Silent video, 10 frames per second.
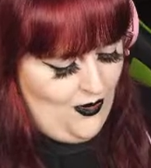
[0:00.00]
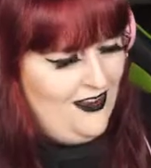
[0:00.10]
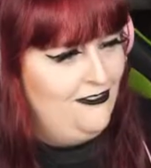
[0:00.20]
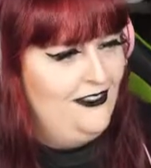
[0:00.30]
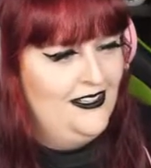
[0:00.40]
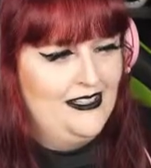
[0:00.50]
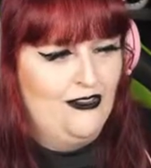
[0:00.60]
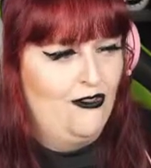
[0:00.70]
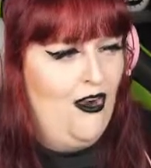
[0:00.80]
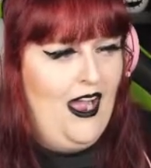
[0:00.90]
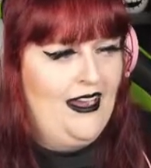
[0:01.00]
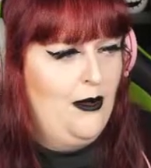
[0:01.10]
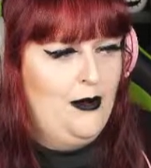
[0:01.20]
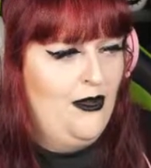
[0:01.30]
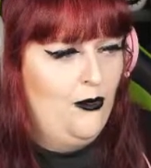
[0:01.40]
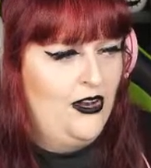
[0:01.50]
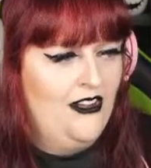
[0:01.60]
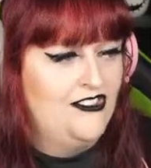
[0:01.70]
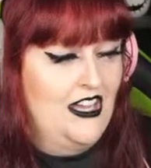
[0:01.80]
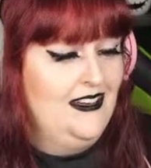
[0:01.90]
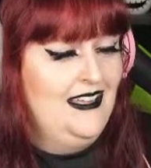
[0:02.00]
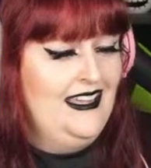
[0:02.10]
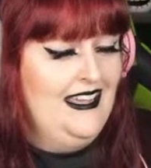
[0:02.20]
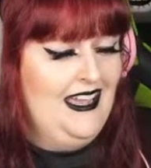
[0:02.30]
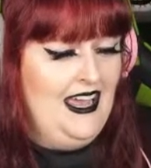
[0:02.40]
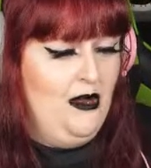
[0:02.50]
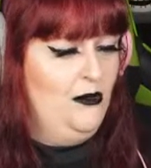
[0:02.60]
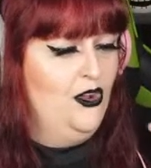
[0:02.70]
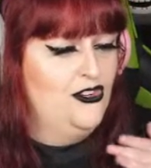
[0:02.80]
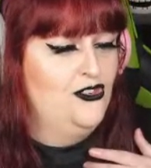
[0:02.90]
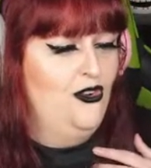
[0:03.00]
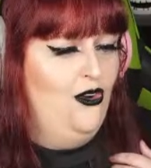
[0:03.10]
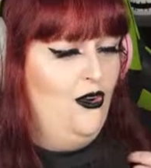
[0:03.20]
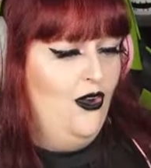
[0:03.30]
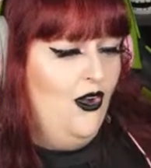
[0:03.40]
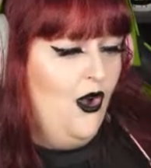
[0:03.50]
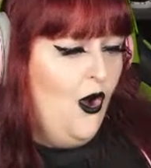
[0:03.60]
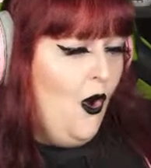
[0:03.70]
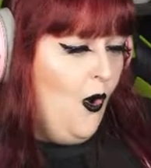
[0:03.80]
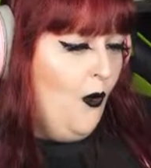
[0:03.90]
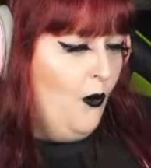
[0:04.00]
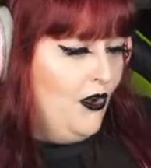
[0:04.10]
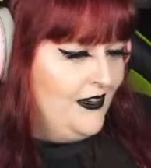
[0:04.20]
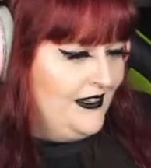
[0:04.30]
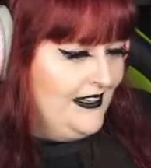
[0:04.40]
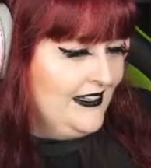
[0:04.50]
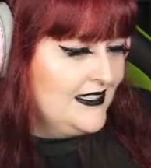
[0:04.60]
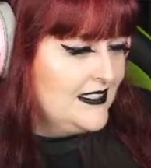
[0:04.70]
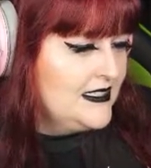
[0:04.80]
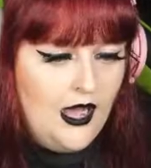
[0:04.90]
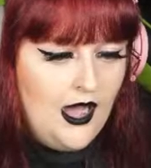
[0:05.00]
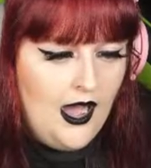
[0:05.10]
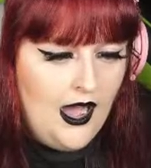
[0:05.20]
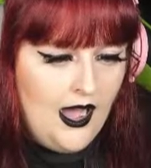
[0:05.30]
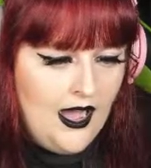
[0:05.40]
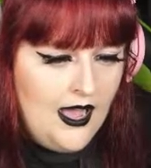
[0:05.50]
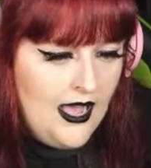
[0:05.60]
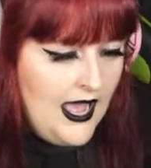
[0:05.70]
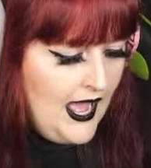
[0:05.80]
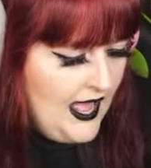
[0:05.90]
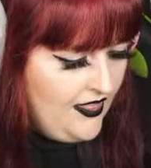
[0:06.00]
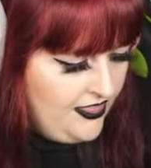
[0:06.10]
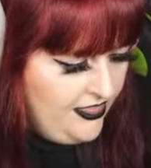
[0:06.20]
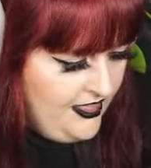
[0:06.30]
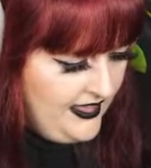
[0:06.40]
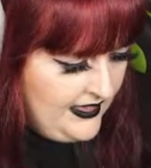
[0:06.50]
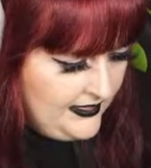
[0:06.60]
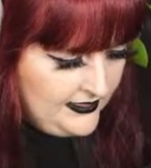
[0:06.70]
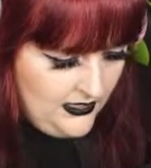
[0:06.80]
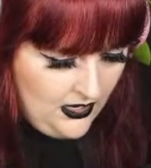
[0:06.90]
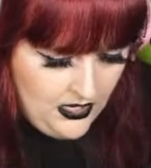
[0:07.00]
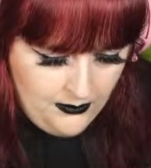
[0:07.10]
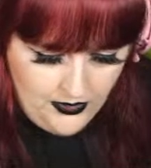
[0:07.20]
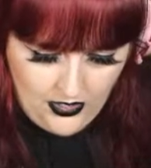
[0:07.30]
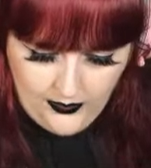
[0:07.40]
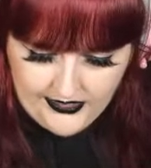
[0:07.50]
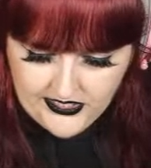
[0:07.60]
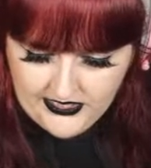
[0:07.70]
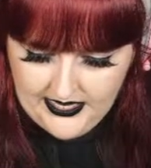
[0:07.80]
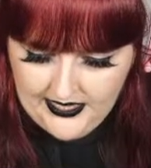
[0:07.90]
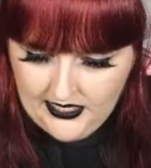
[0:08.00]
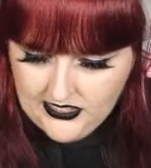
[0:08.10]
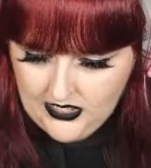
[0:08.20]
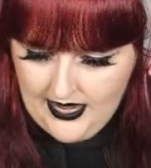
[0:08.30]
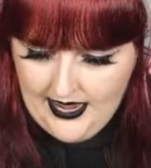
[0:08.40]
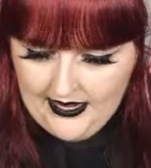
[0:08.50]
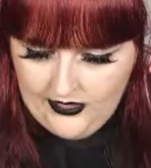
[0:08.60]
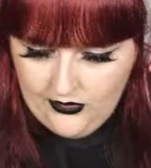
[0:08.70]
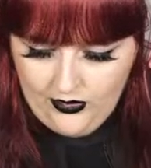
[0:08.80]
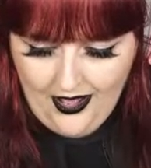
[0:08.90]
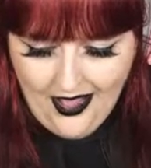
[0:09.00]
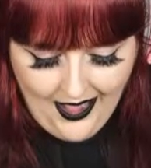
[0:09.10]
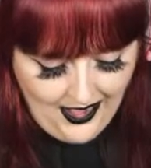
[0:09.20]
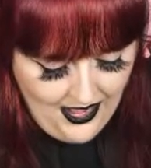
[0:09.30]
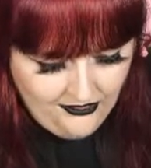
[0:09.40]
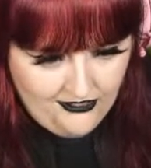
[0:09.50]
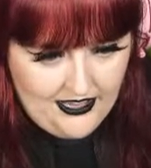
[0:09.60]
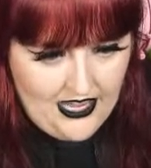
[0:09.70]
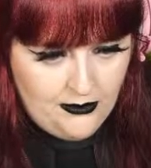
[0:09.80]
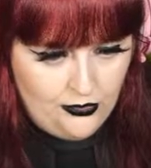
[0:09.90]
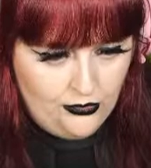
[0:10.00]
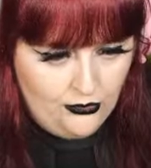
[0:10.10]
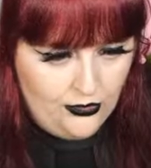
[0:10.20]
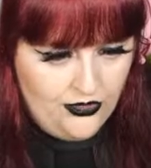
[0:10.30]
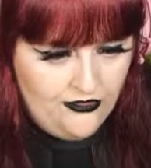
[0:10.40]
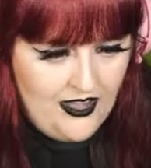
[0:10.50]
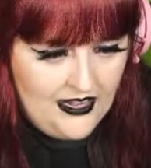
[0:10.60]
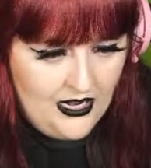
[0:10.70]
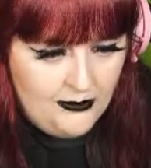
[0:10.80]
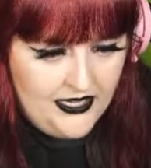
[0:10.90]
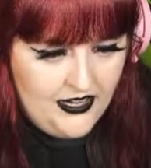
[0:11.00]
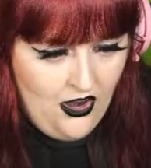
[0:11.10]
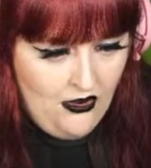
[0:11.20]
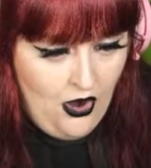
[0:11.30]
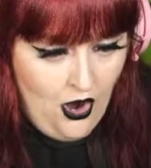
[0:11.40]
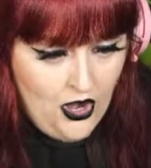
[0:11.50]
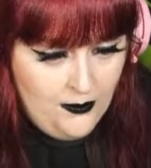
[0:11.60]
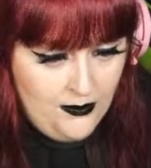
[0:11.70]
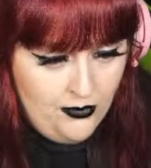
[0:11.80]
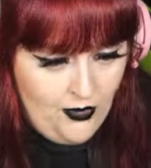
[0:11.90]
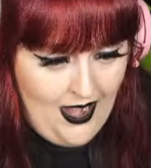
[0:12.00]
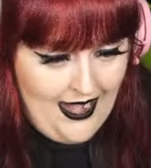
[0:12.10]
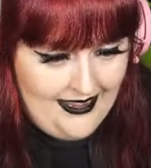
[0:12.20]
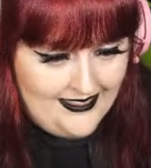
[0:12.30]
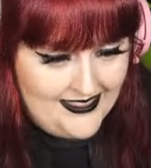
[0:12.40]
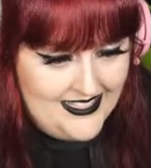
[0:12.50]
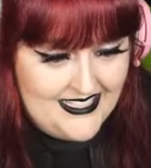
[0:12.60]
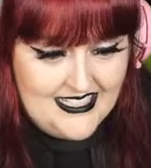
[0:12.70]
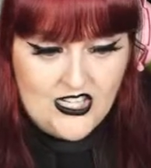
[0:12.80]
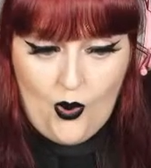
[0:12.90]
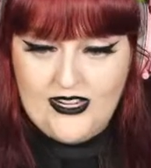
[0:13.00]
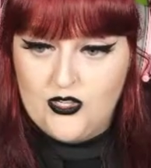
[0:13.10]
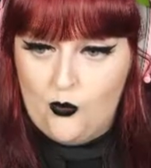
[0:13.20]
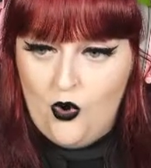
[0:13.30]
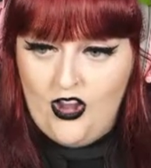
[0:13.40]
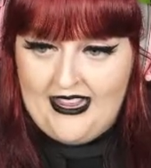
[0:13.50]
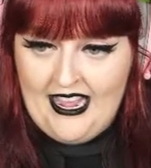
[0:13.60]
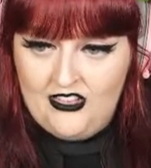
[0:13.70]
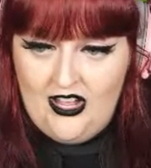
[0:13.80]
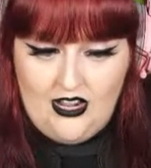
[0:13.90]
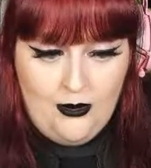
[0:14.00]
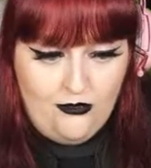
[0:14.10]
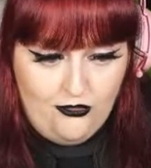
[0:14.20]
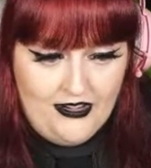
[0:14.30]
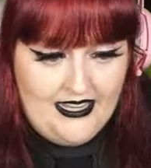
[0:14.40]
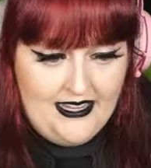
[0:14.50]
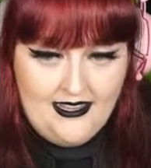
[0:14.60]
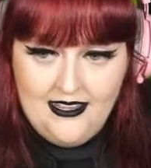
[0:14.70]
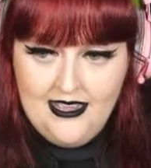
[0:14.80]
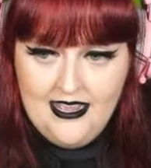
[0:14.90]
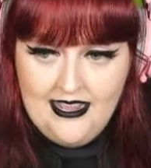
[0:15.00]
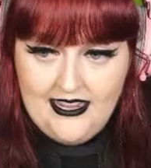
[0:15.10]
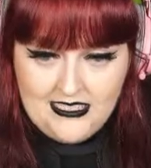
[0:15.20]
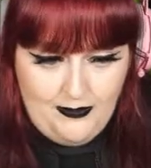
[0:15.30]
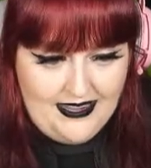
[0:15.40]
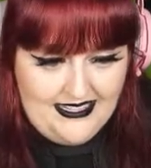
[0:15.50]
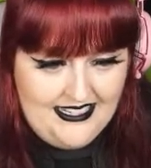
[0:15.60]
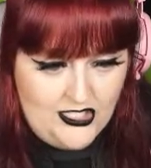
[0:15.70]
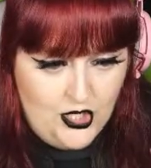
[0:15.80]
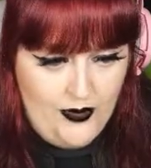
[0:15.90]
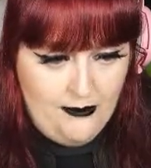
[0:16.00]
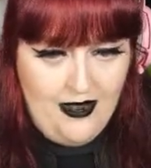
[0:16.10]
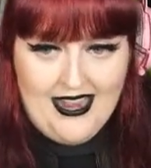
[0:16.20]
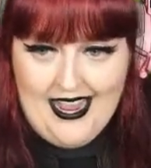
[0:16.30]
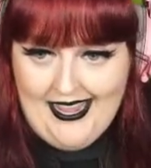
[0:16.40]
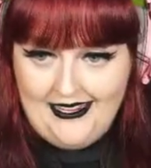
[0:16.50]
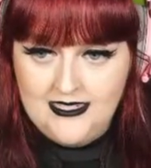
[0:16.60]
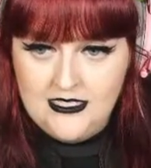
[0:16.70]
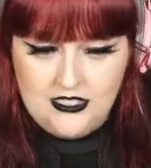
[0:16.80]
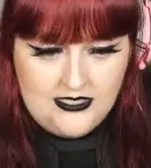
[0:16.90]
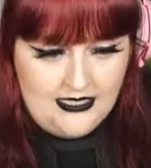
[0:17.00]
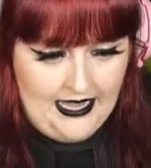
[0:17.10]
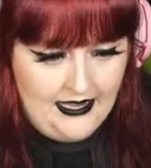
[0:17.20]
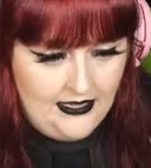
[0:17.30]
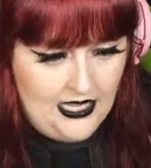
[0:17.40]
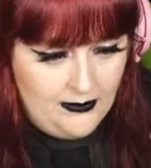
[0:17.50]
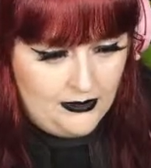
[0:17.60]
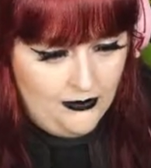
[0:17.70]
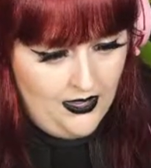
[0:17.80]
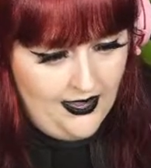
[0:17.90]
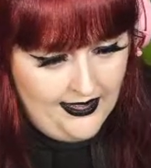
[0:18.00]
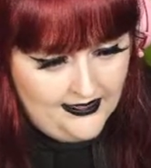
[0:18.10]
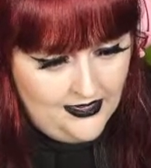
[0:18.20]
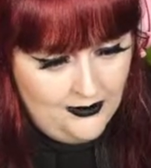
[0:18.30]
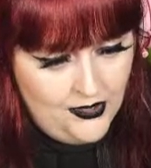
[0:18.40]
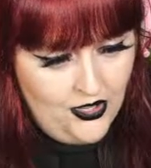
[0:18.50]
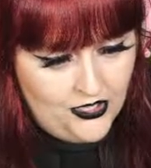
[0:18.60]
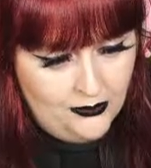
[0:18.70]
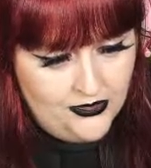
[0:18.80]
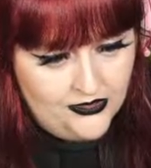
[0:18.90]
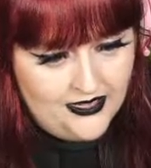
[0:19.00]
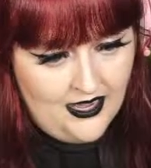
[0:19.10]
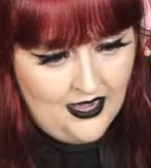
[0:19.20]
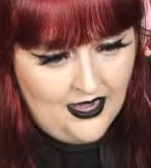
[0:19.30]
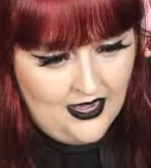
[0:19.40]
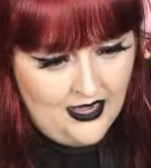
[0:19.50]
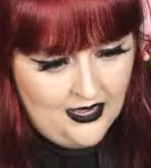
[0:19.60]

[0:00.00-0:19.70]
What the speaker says: feeling right about what I've done here, and I'm not sure what it is. And then I'm going to get a diagonal half-gabled roof, and I'm gonna hope and pray that this is going to work out like I'm freaking expecting it to in my head. Just again, keep in mind, I'm not a builder.